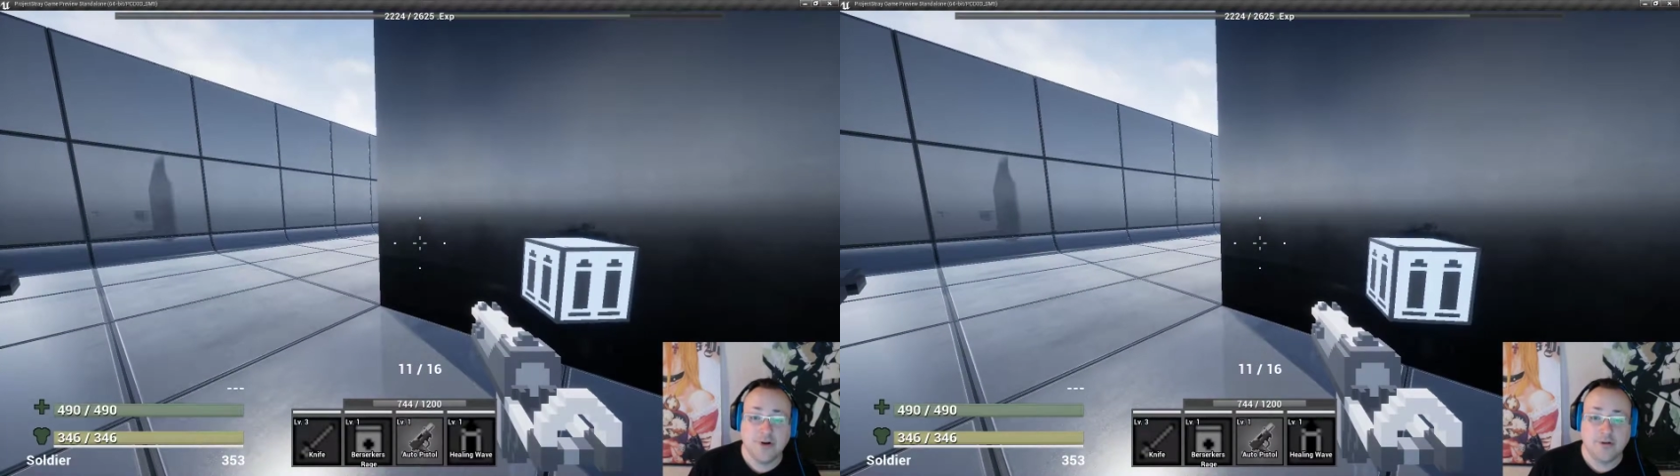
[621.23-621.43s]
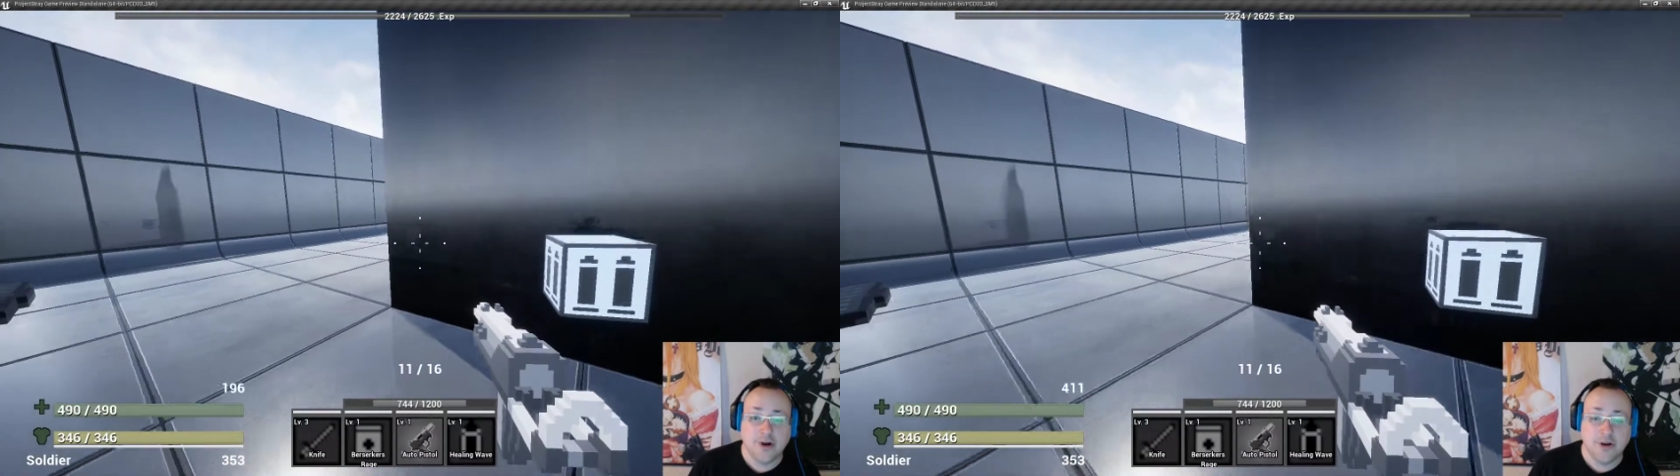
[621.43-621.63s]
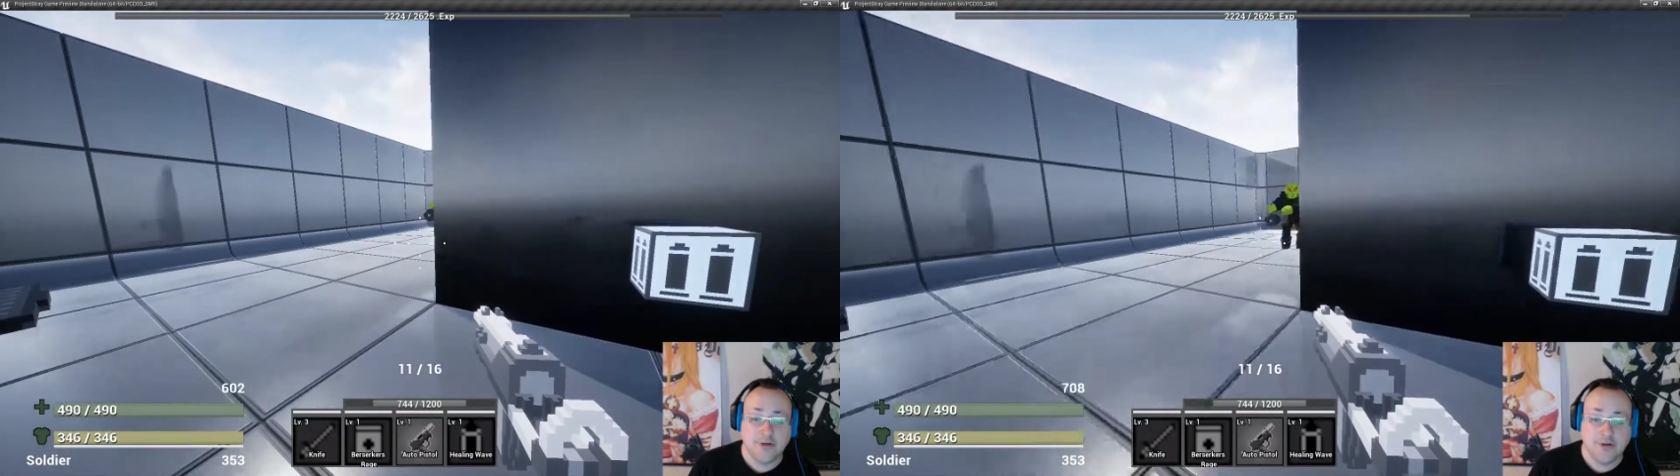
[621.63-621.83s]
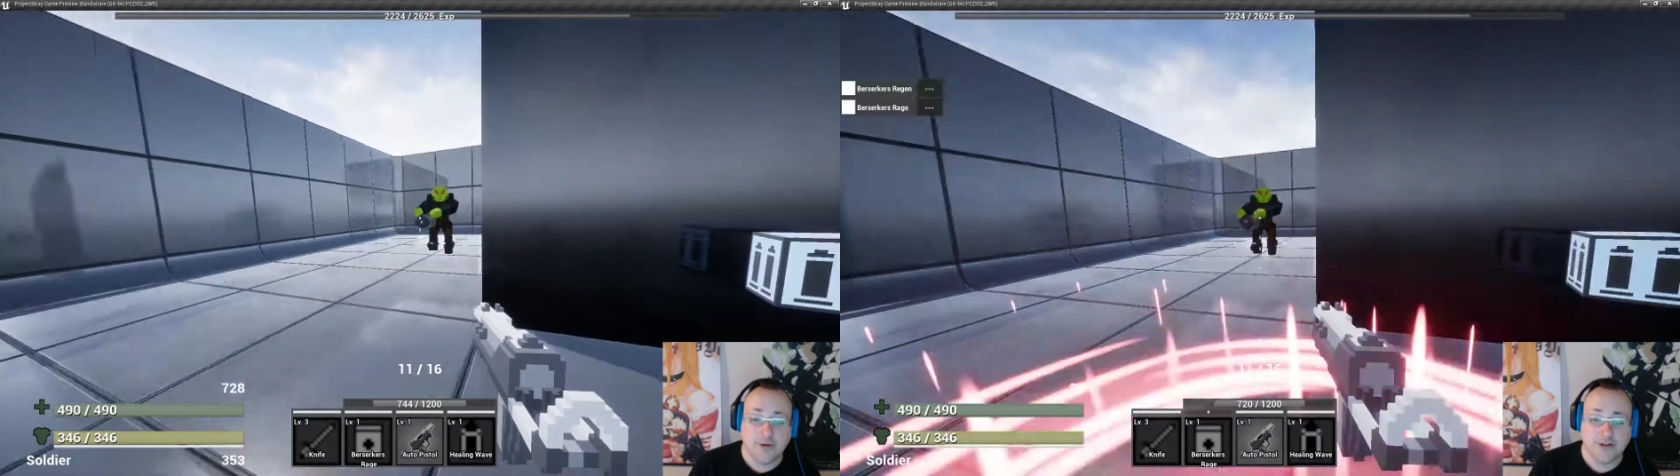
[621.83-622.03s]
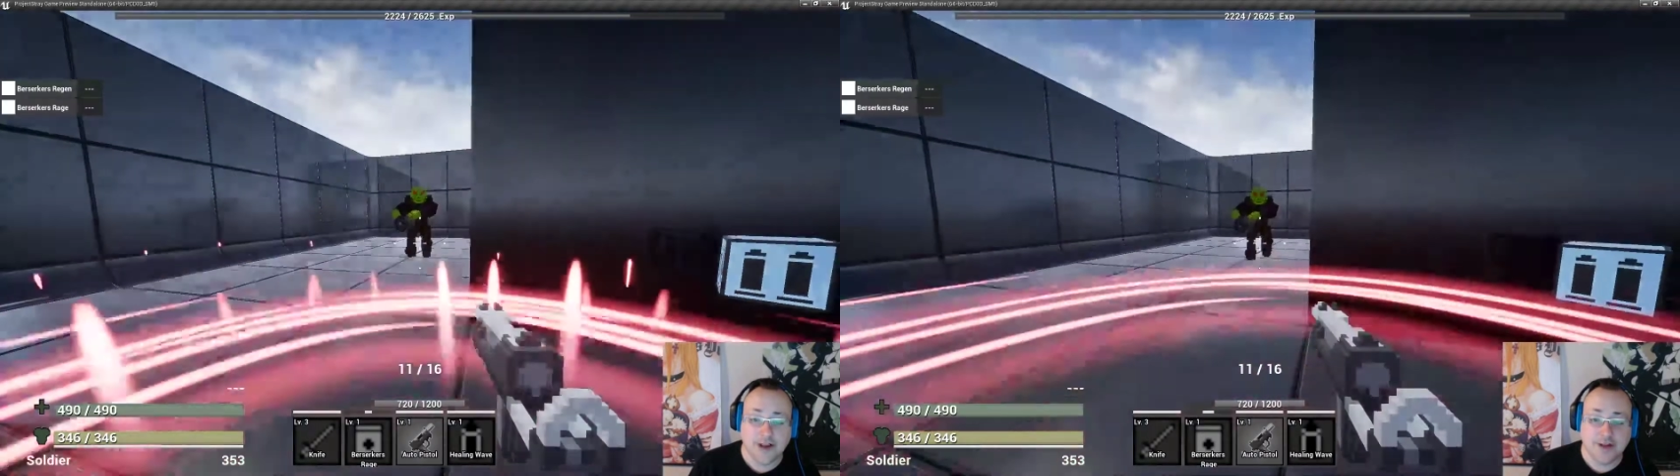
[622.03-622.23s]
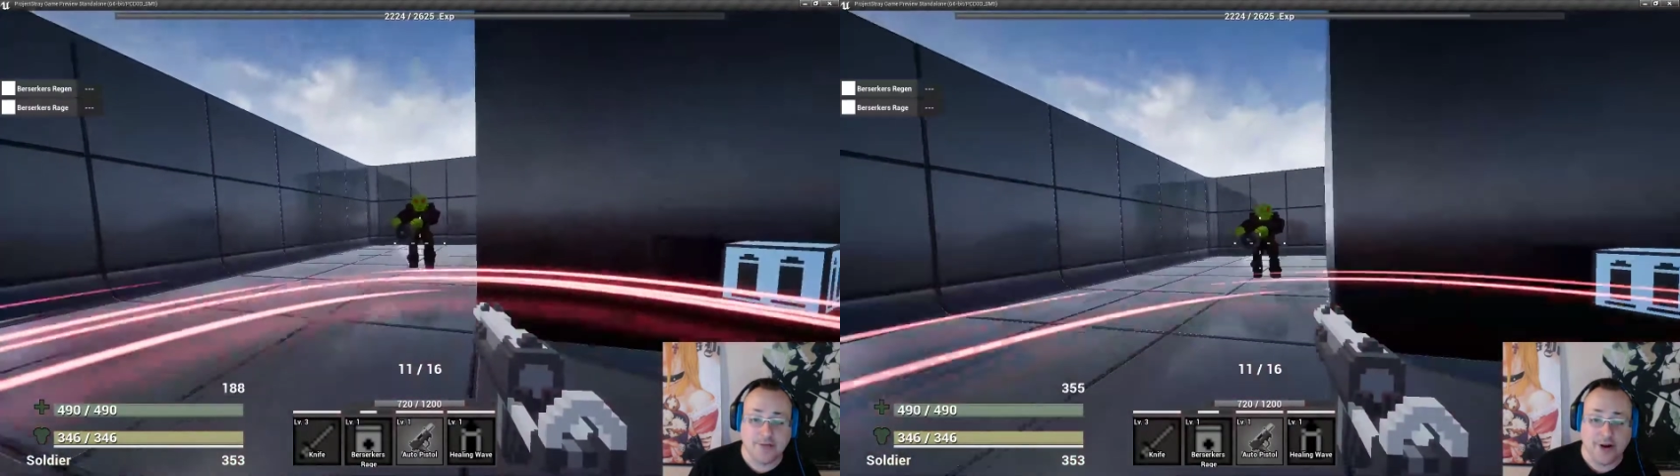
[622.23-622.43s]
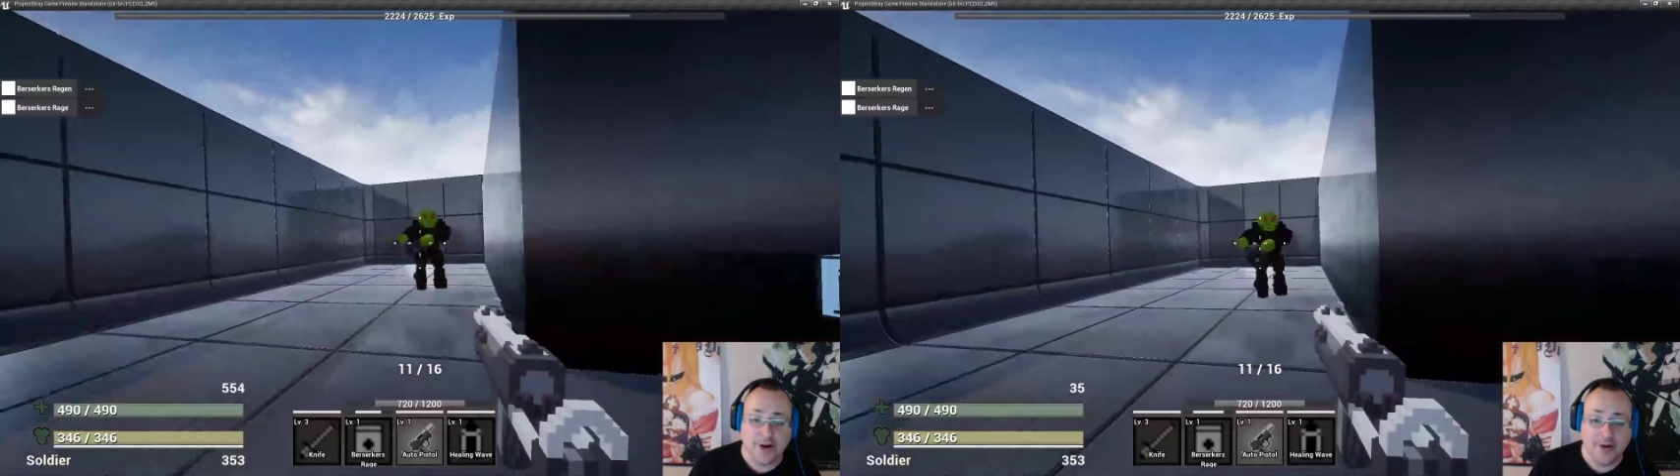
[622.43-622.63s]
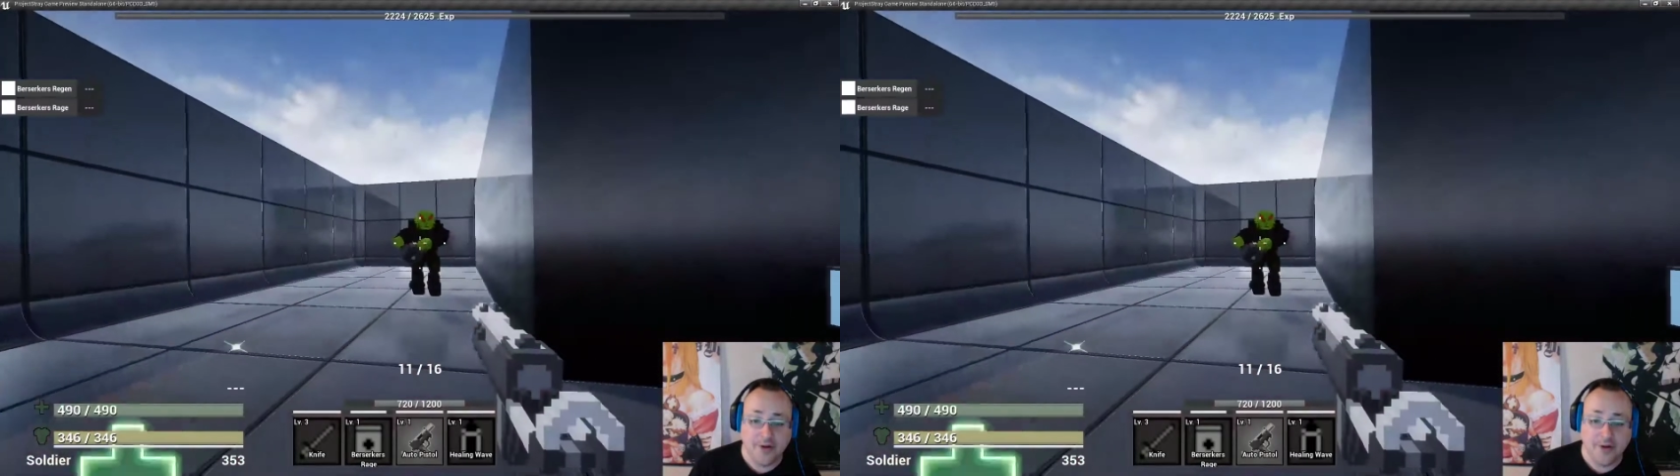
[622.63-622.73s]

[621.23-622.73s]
Right now it's activated.